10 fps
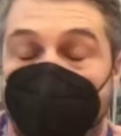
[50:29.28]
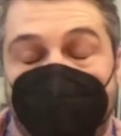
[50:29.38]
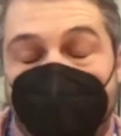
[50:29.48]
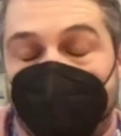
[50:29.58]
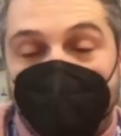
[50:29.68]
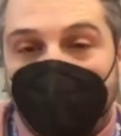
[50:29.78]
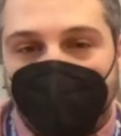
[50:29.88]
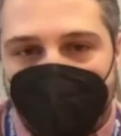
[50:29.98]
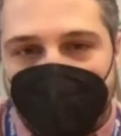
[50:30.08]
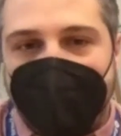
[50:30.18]
beautiful
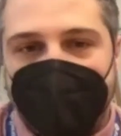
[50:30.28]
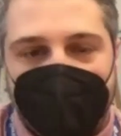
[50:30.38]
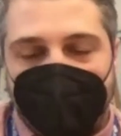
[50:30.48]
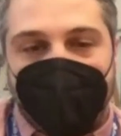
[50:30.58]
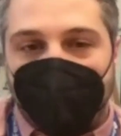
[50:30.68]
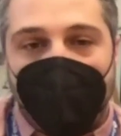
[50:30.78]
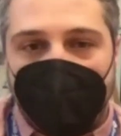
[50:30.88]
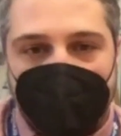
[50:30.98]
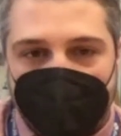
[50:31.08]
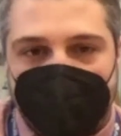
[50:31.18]
thing that, of working
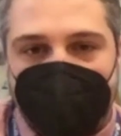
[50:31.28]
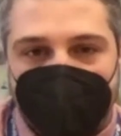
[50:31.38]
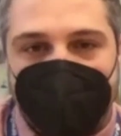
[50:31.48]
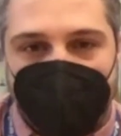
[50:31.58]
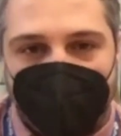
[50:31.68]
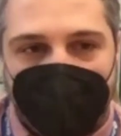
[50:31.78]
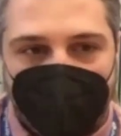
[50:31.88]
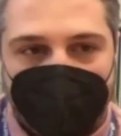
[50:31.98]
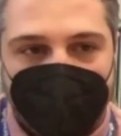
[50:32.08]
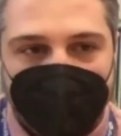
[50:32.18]
in this environment.
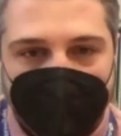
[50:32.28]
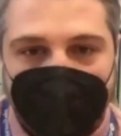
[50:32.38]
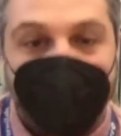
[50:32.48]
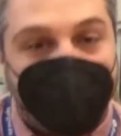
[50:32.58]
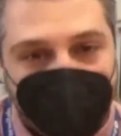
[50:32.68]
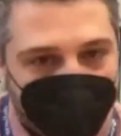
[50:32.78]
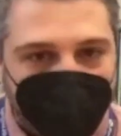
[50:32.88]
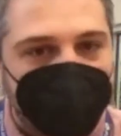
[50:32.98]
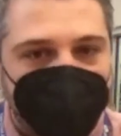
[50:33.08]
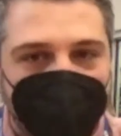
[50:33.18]
And of course,
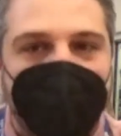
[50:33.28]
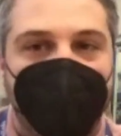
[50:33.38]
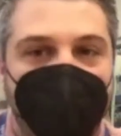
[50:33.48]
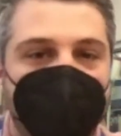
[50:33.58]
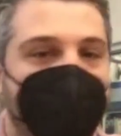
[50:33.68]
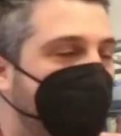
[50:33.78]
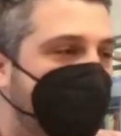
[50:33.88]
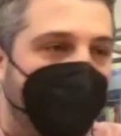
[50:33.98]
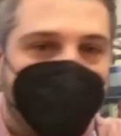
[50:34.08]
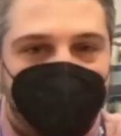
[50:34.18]
working at Fermilab is
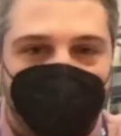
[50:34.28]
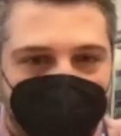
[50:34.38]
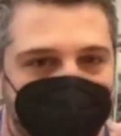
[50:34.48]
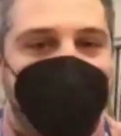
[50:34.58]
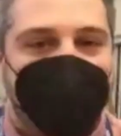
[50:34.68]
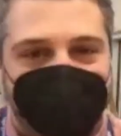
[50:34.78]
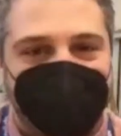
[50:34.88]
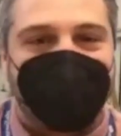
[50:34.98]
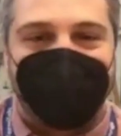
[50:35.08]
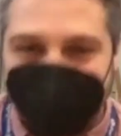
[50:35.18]
wonderful in general.
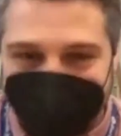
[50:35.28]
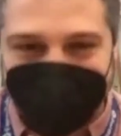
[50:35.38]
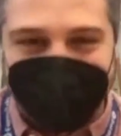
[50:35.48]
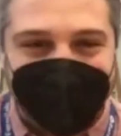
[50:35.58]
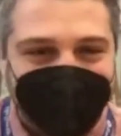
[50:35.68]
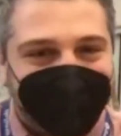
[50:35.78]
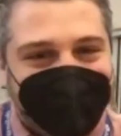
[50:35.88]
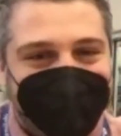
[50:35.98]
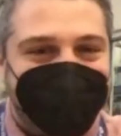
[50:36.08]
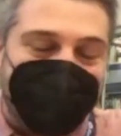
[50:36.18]
So
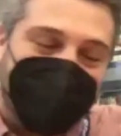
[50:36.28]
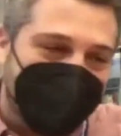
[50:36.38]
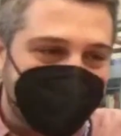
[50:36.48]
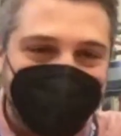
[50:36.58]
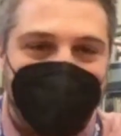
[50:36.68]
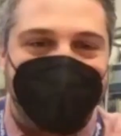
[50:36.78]
so yeah.